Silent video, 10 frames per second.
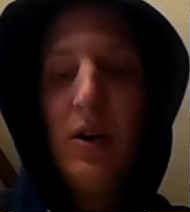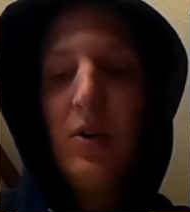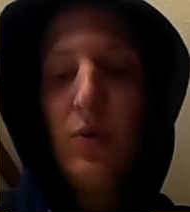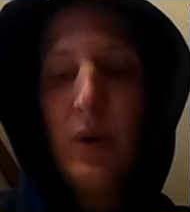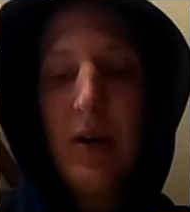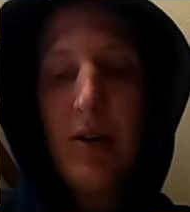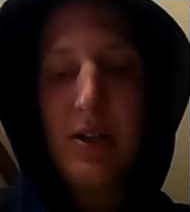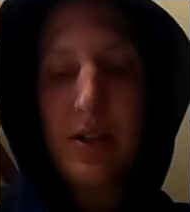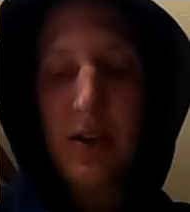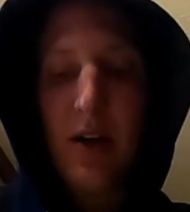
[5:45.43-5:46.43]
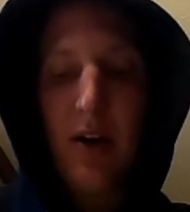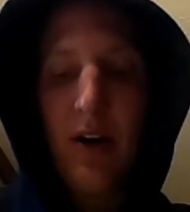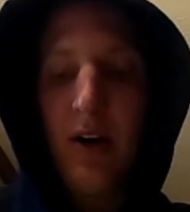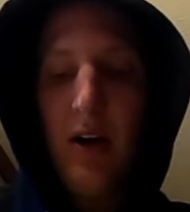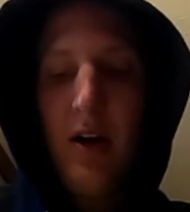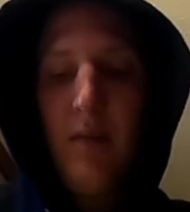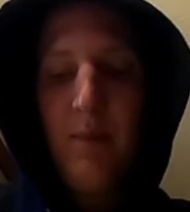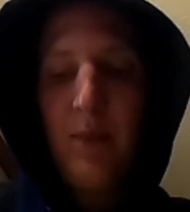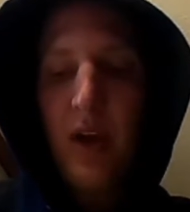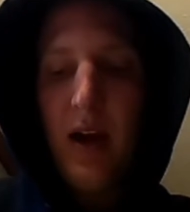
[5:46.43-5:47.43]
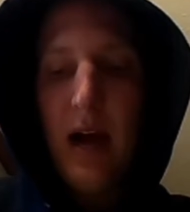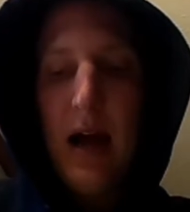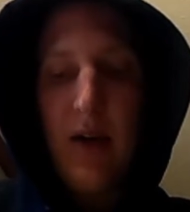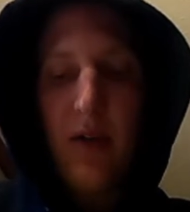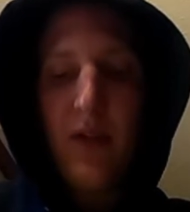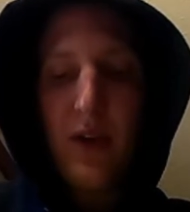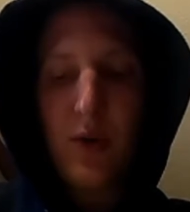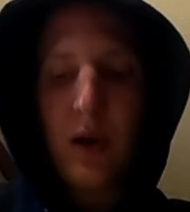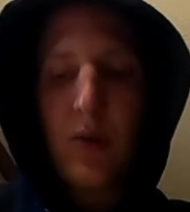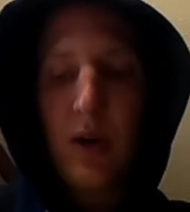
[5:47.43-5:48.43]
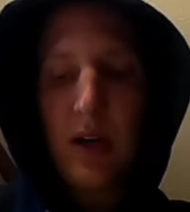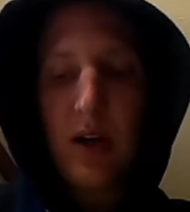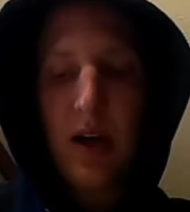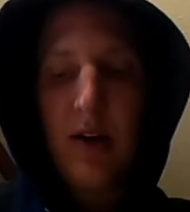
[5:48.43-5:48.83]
rarest color out of the 21